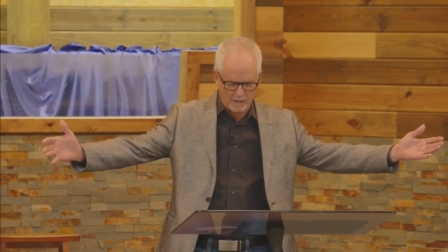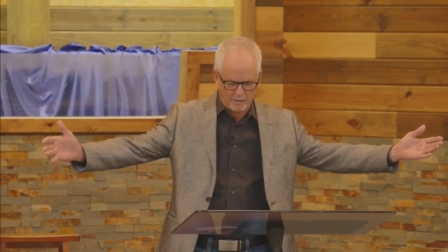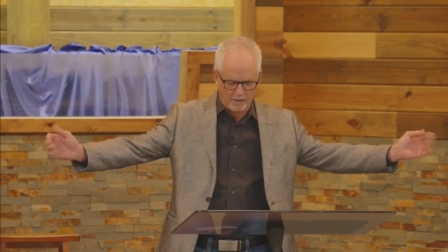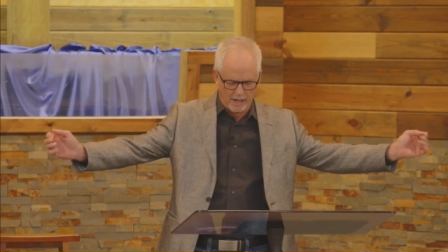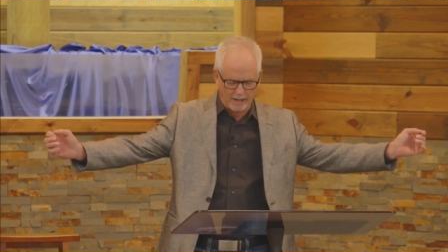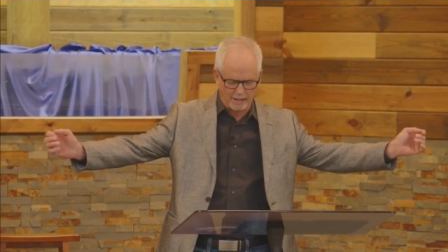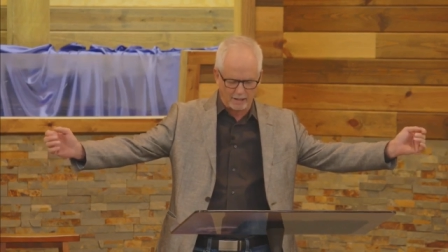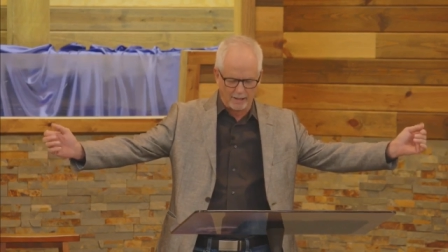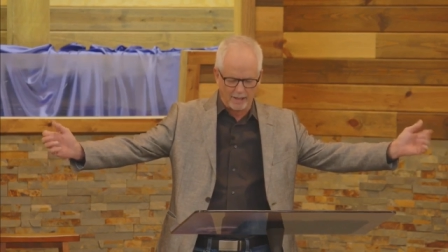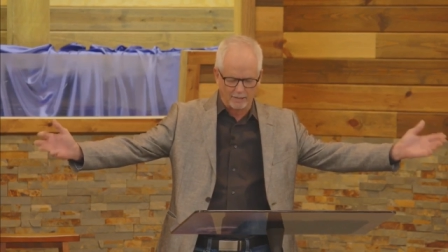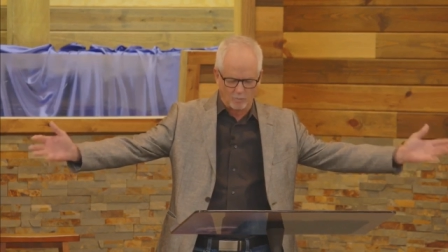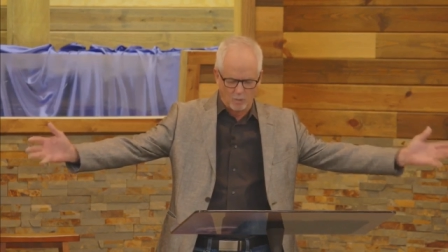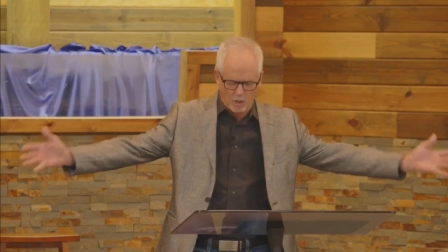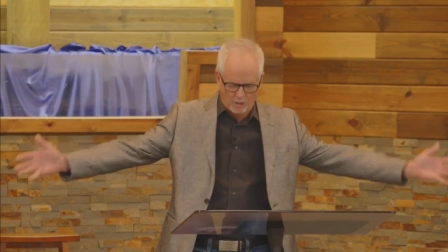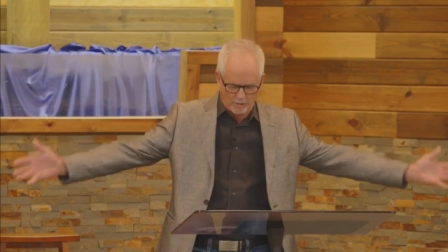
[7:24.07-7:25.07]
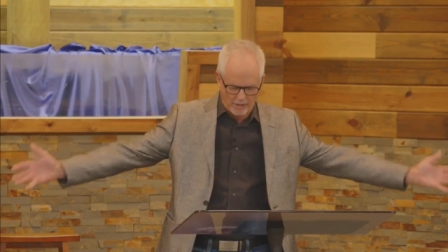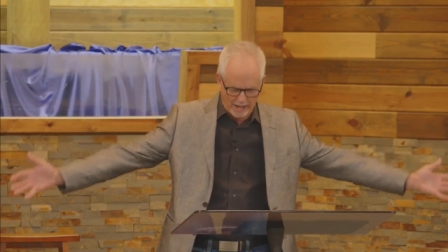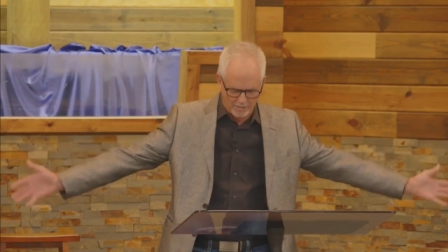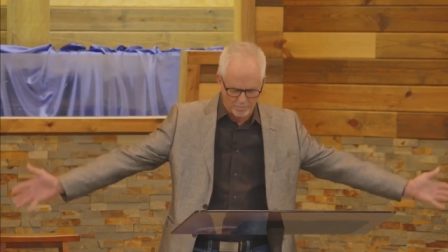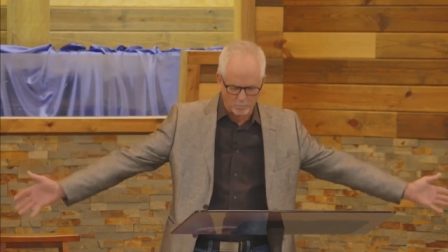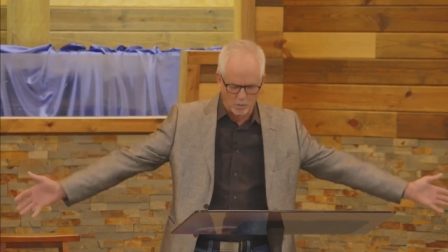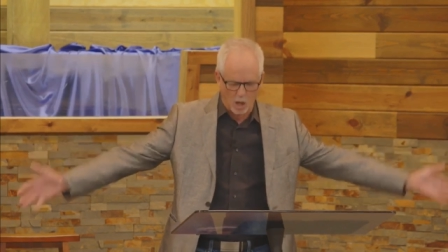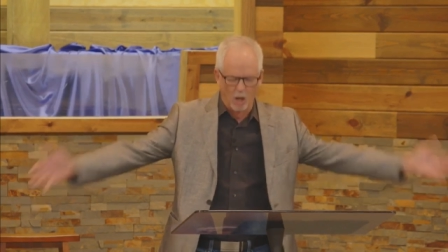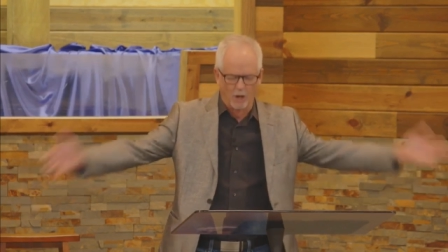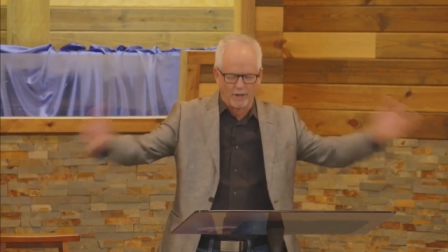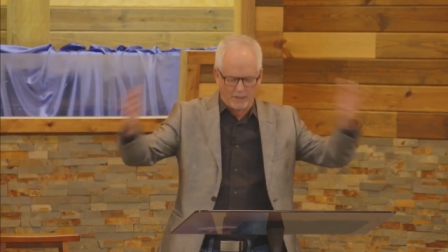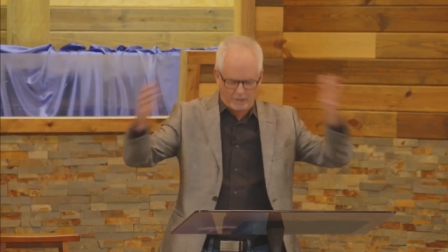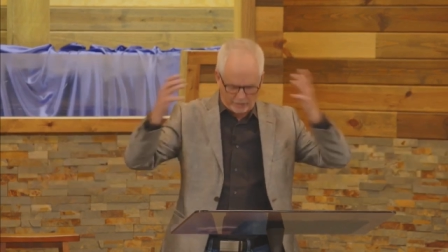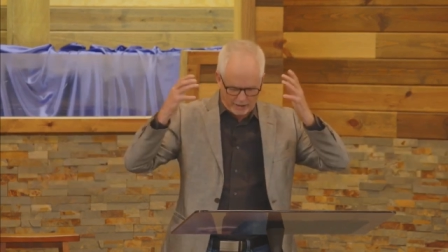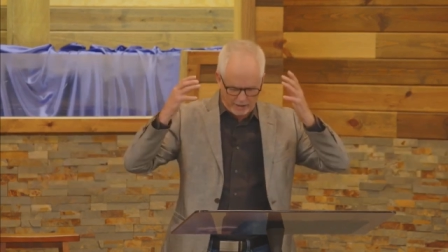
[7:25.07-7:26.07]
Thank you that they have brought
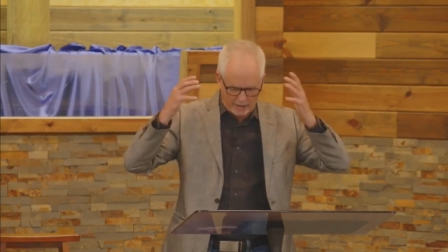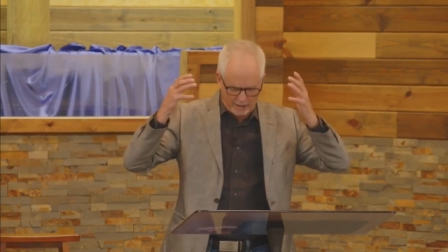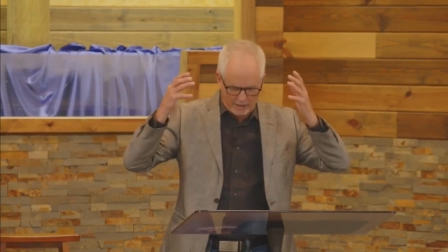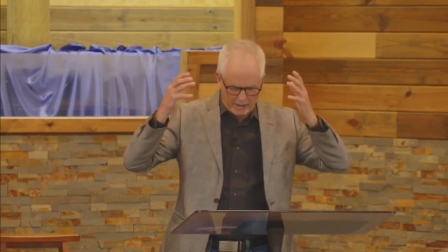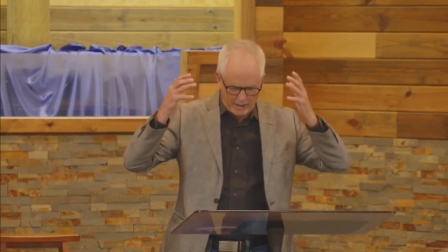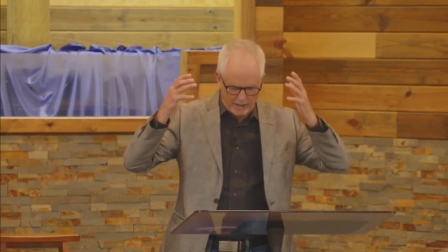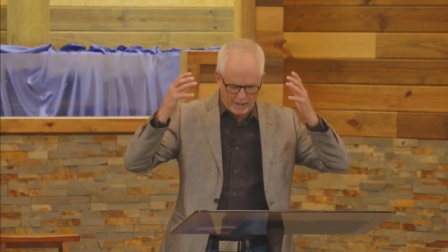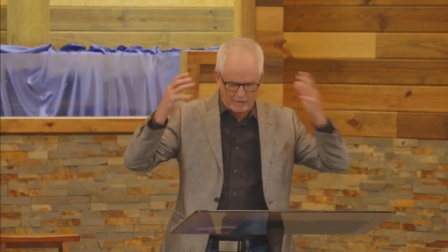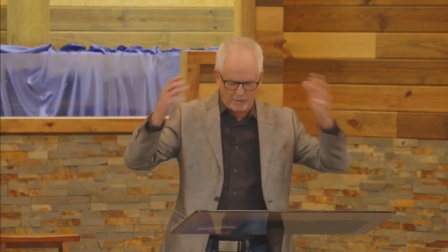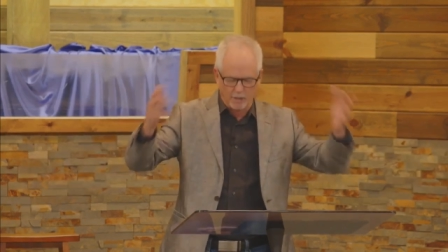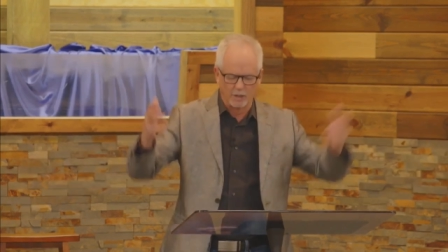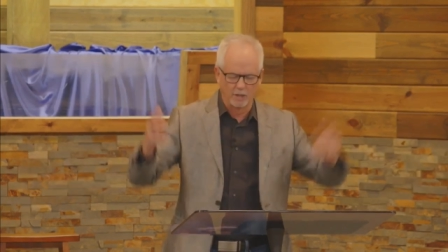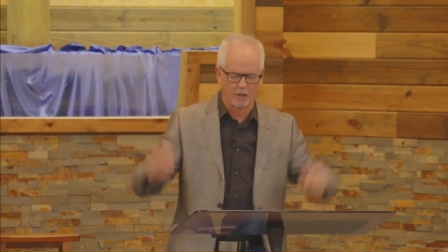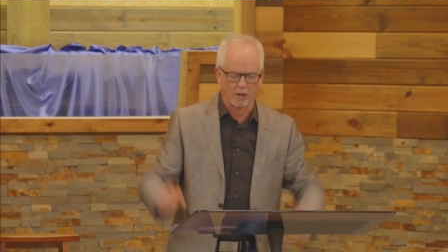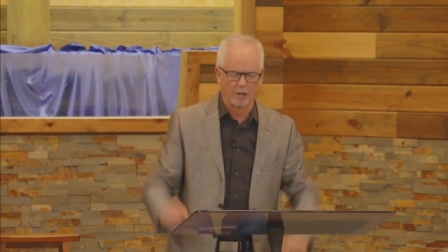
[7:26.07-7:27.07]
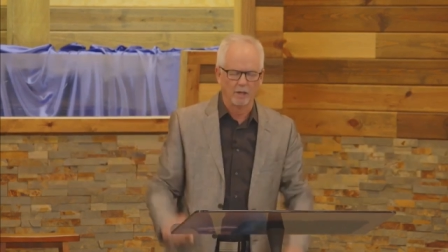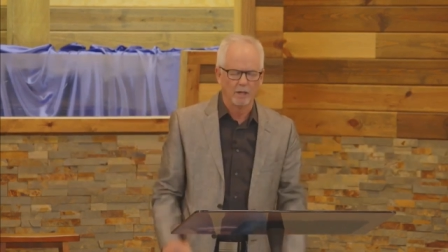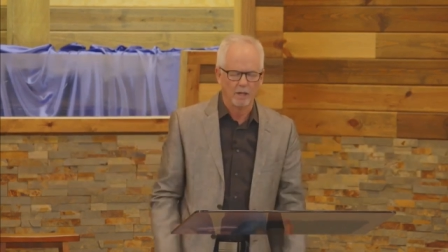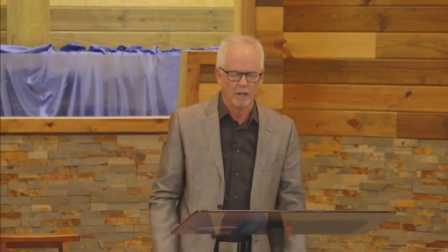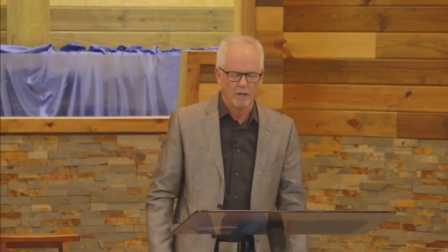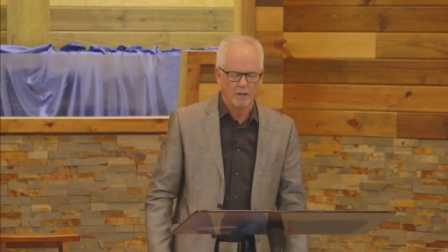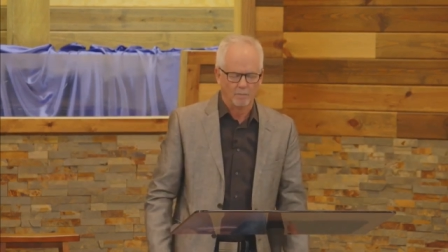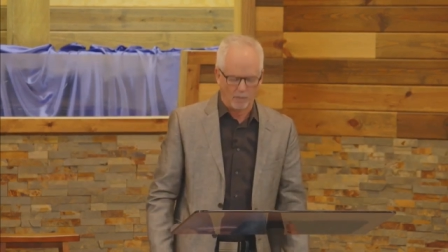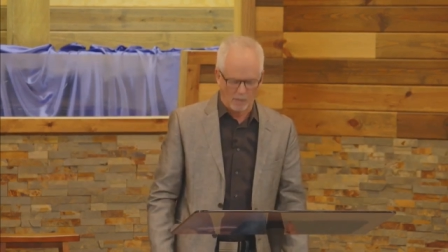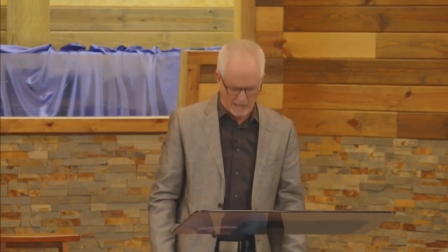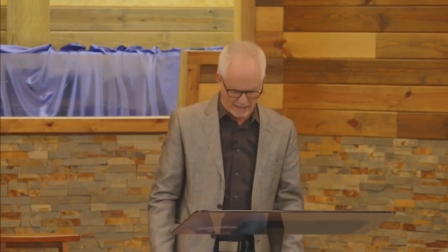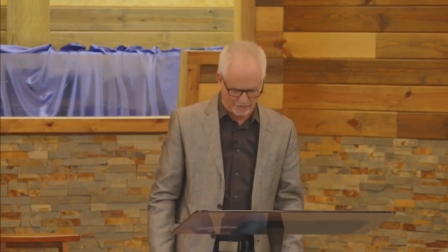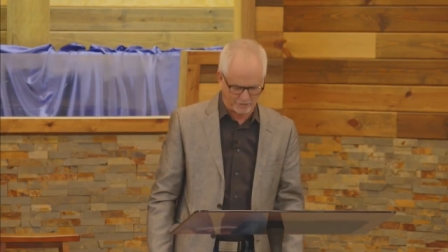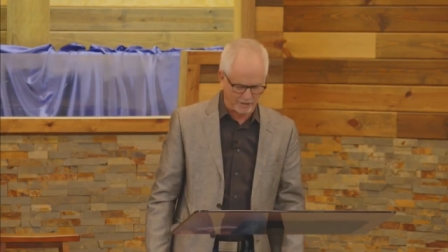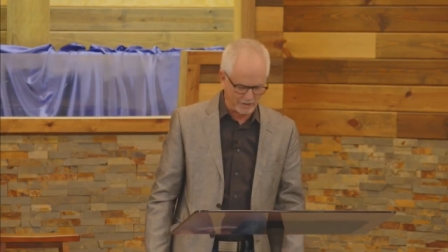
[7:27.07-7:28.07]
us into your
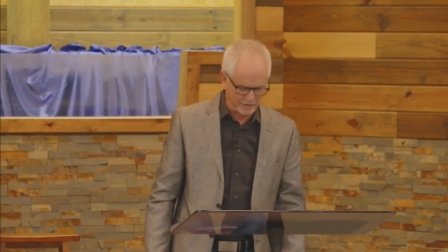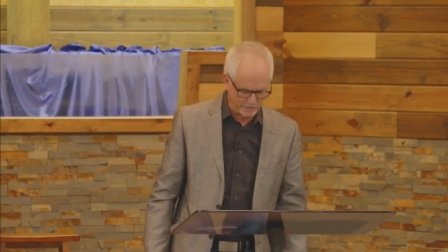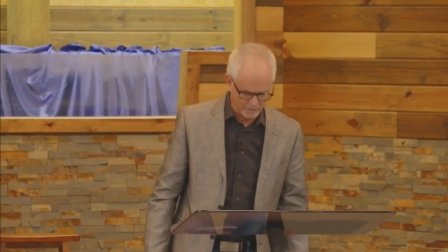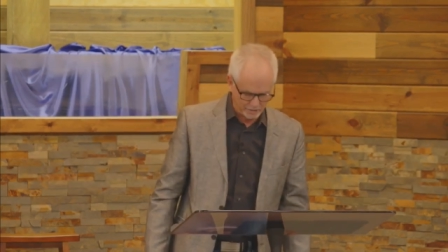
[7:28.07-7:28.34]
presence.